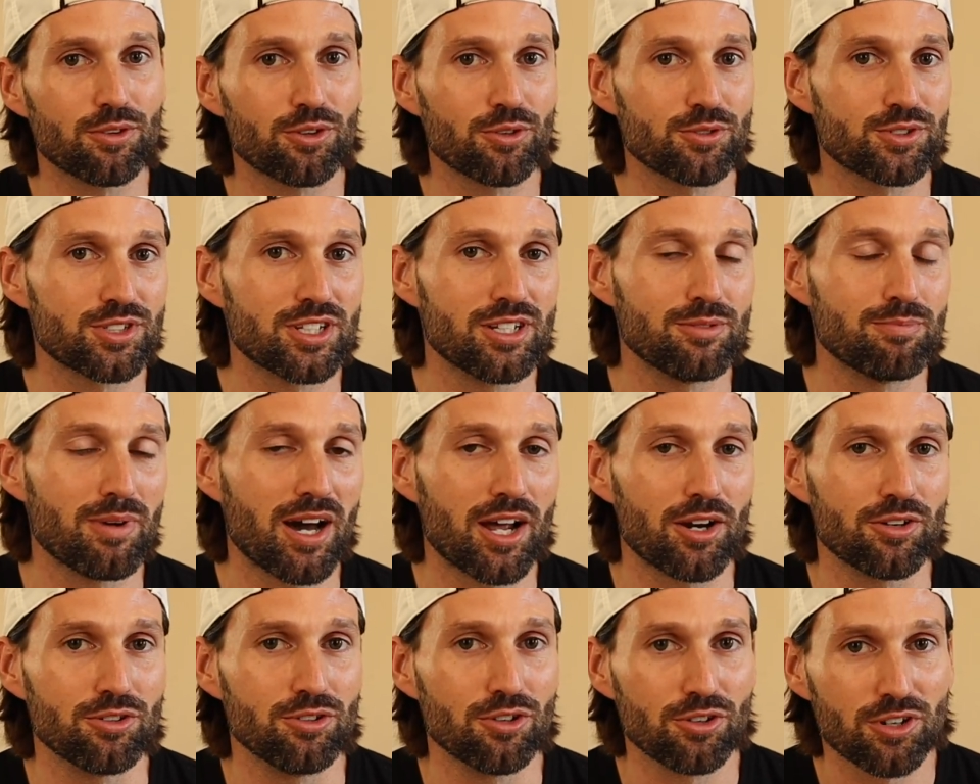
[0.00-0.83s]
13
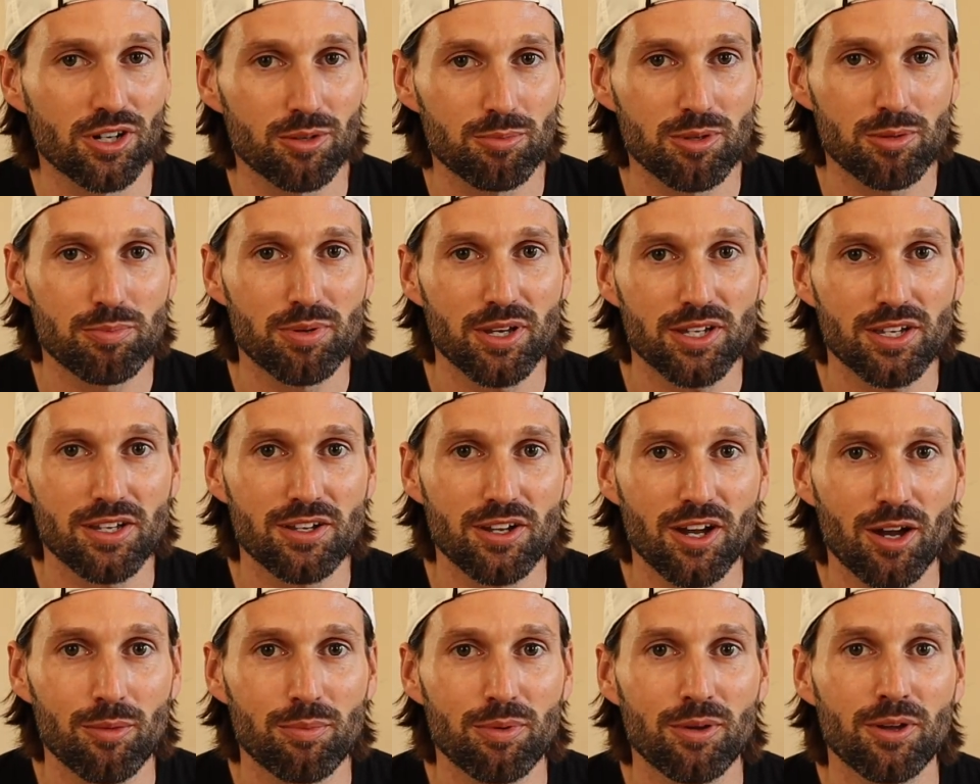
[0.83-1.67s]
model you're going to be
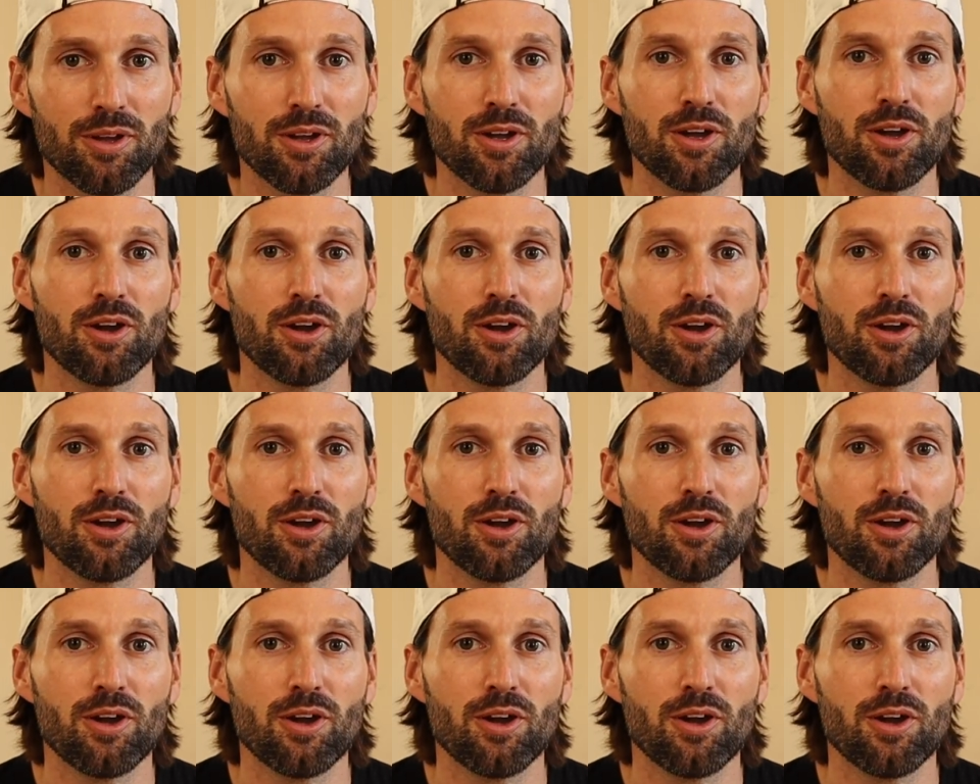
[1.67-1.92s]
picking up.